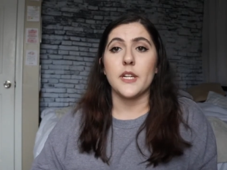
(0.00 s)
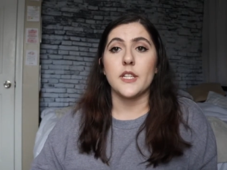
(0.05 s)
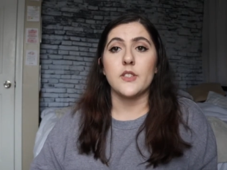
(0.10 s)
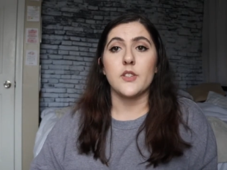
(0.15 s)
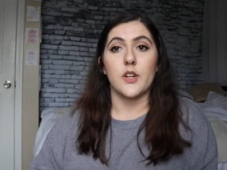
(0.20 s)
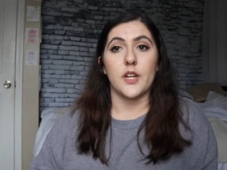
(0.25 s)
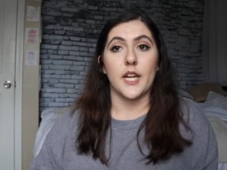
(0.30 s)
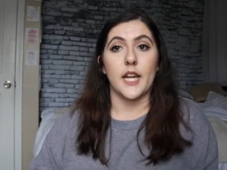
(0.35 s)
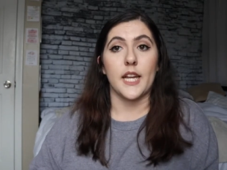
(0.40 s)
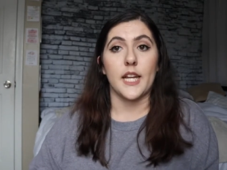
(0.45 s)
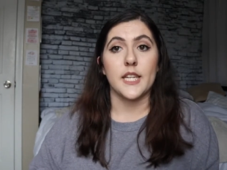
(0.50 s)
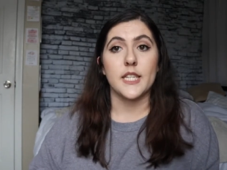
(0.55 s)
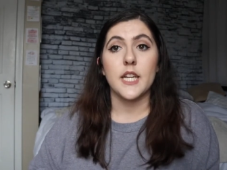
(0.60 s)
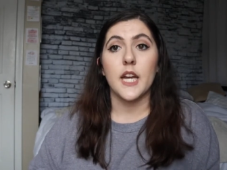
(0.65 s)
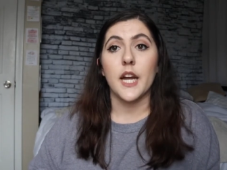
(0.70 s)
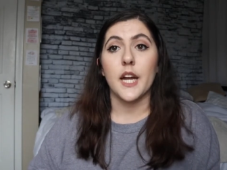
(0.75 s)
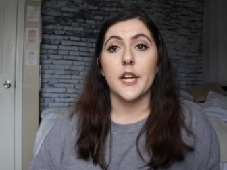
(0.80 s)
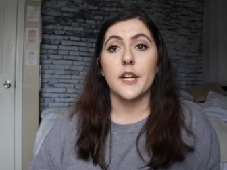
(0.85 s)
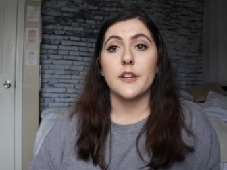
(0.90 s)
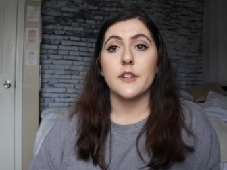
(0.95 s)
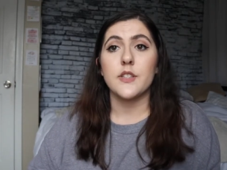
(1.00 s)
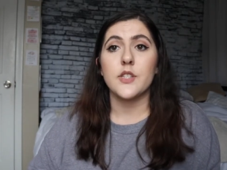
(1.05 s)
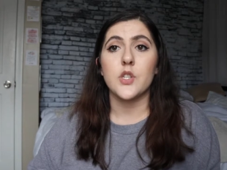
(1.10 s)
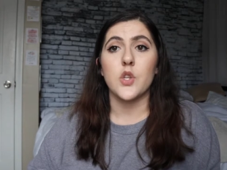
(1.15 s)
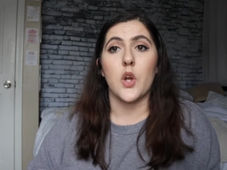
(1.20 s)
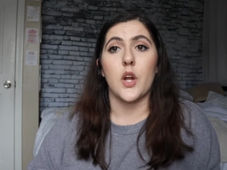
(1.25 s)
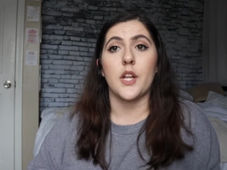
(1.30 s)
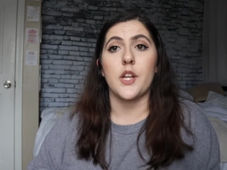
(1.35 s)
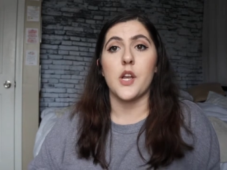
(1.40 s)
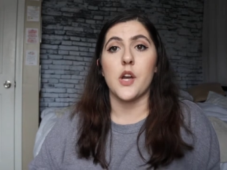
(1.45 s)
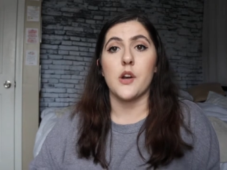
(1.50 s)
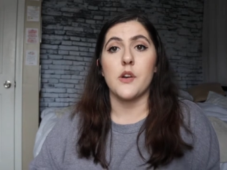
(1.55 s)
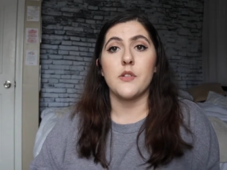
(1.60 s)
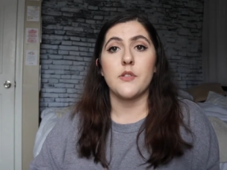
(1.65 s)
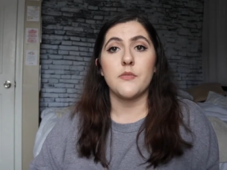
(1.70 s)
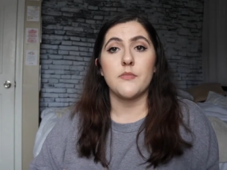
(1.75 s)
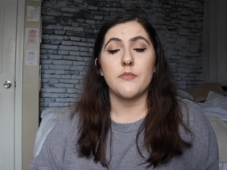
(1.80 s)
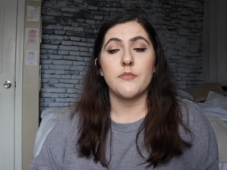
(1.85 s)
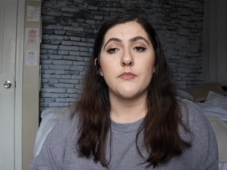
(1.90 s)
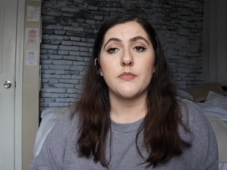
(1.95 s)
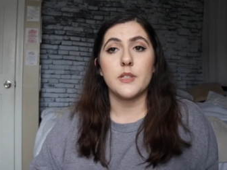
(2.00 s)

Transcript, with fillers: I'd start getting tired so I'd go